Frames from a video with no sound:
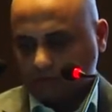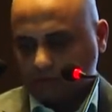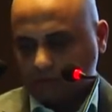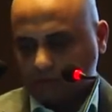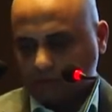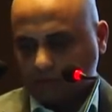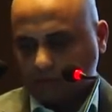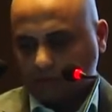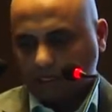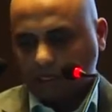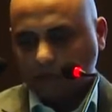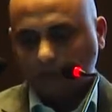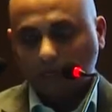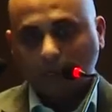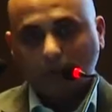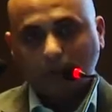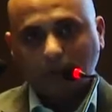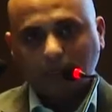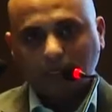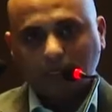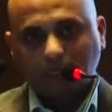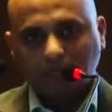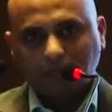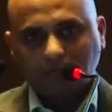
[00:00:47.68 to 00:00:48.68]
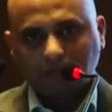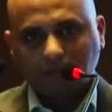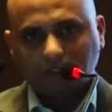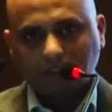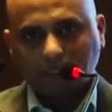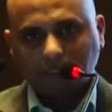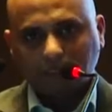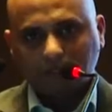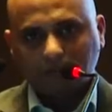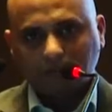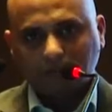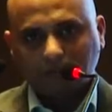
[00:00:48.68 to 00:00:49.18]
So I'm looking after
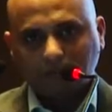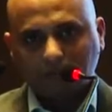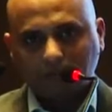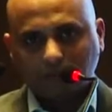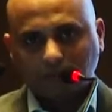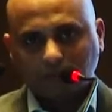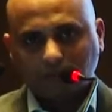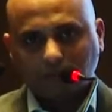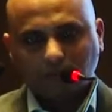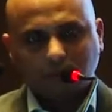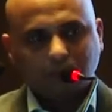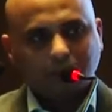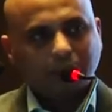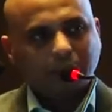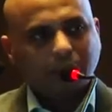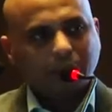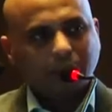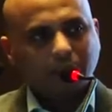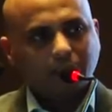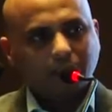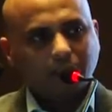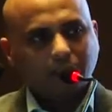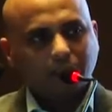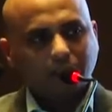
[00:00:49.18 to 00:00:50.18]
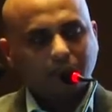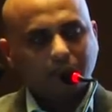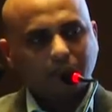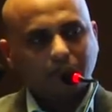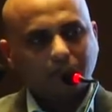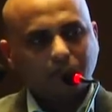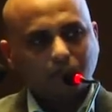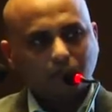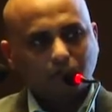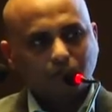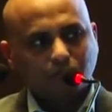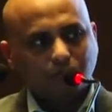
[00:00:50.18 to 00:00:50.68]
the execution of all the
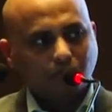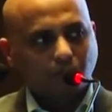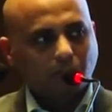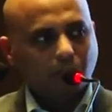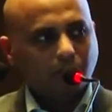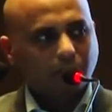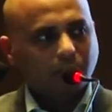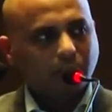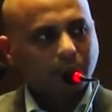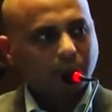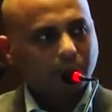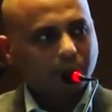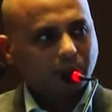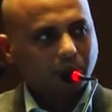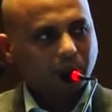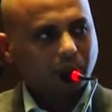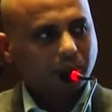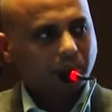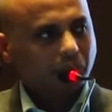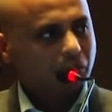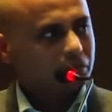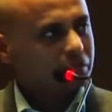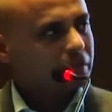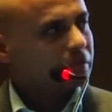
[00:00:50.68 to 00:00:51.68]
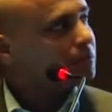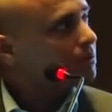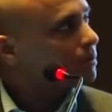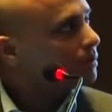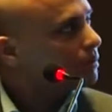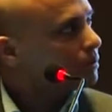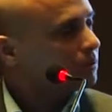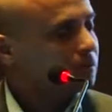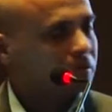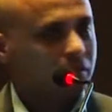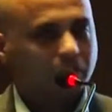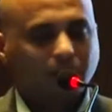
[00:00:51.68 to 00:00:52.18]
rooftop projects,
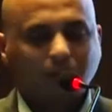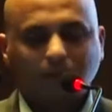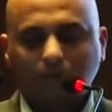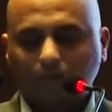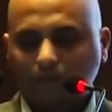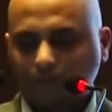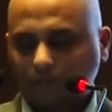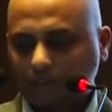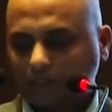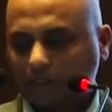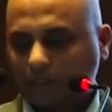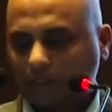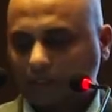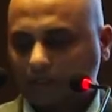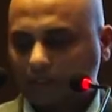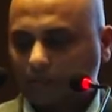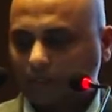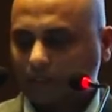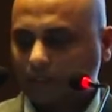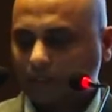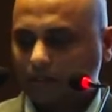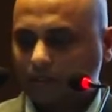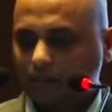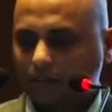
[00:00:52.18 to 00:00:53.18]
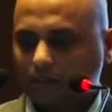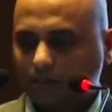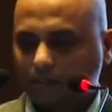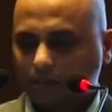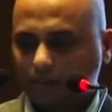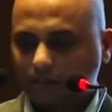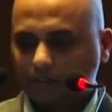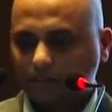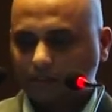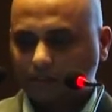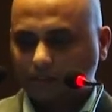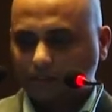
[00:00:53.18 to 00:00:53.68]
commercial as well as
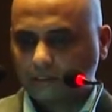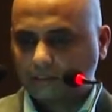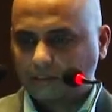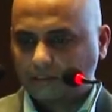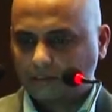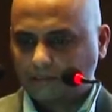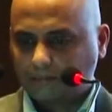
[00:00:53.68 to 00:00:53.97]
residential.